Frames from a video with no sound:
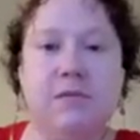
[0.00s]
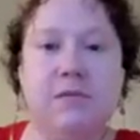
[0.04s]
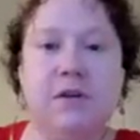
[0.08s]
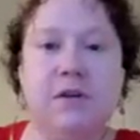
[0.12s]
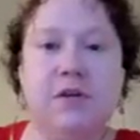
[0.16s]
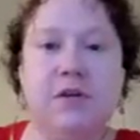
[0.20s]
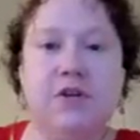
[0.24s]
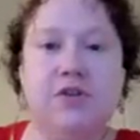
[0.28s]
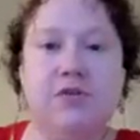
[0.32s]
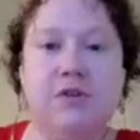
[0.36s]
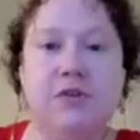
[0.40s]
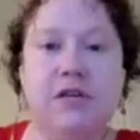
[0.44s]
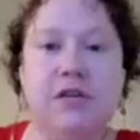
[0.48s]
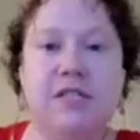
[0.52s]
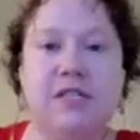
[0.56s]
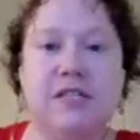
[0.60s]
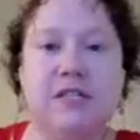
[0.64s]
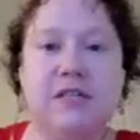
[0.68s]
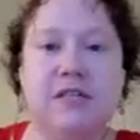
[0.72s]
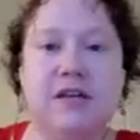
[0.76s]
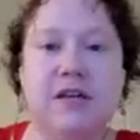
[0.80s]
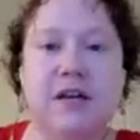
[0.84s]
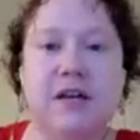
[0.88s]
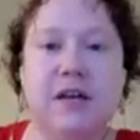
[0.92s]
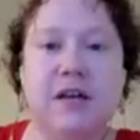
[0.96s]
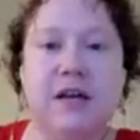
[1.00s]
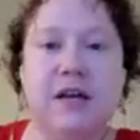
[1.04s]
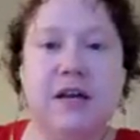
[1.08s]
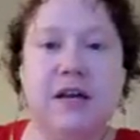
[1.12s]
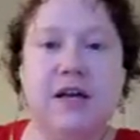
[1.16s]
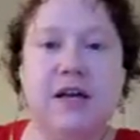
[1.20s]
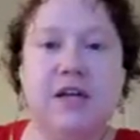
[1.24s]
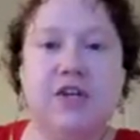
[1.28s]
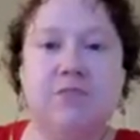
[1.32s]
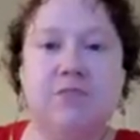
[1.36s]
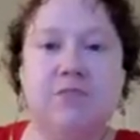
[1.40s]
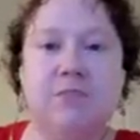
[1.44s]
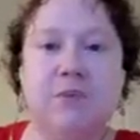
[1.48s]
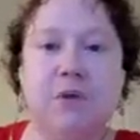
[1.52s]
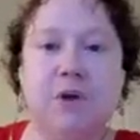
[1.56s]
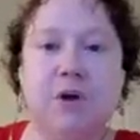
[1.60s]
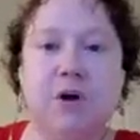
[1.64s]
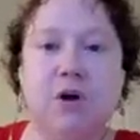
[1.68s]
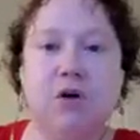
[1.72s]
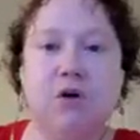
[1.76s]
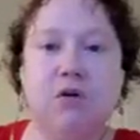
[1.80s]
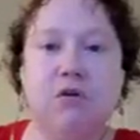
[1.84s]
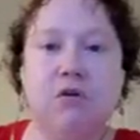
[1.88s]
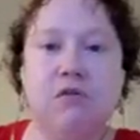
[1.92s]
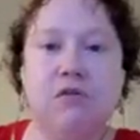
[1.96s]
matrix h
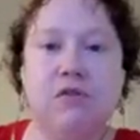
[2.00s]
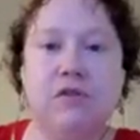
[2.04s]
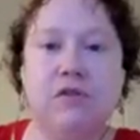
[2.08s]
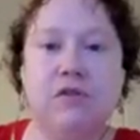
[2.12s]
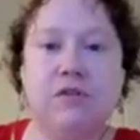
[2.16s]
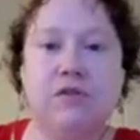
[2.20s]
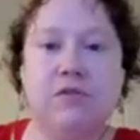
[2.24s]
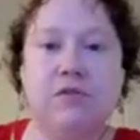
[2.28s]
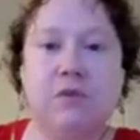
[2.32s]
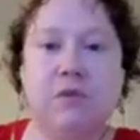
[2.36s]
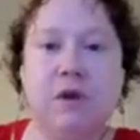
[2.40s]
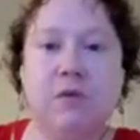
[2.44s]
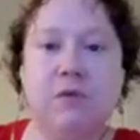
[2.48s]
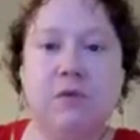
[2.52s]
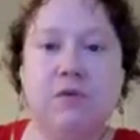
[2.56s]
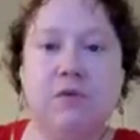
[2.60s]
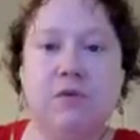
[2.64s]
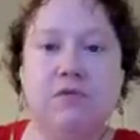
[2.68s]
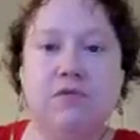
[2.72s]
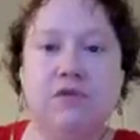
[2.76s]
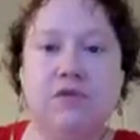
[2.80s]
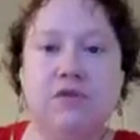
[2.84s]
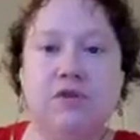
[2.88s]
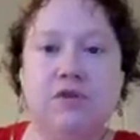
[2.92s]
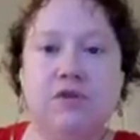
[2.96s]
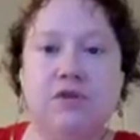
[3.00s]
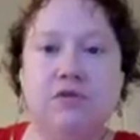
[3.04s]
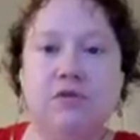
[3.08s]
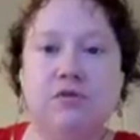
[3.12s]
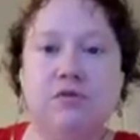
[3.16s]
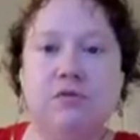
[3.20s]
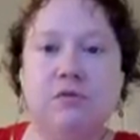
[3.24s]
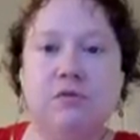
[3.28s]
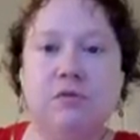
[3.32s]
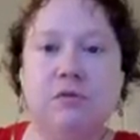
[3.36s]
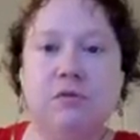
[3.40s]
bar over the square root of 2